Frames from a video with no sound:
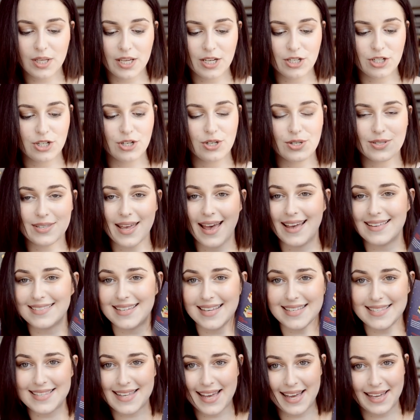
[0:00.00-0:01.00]
t-shirts, as
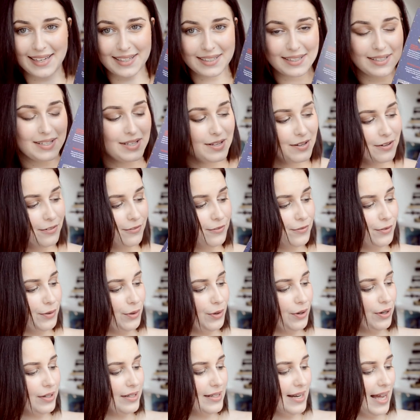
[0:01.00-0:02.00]
I said,
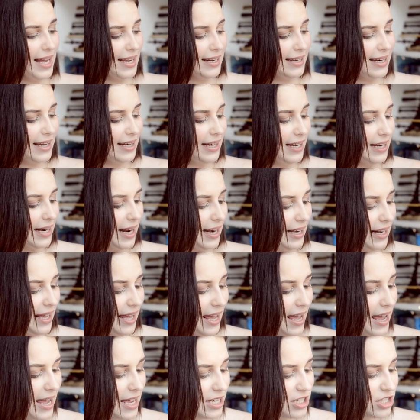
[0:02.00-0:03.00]
for $9.99
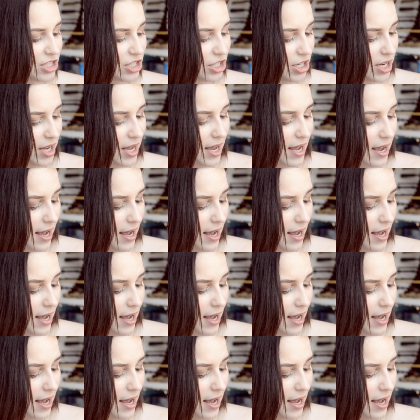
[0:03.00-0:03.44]
each.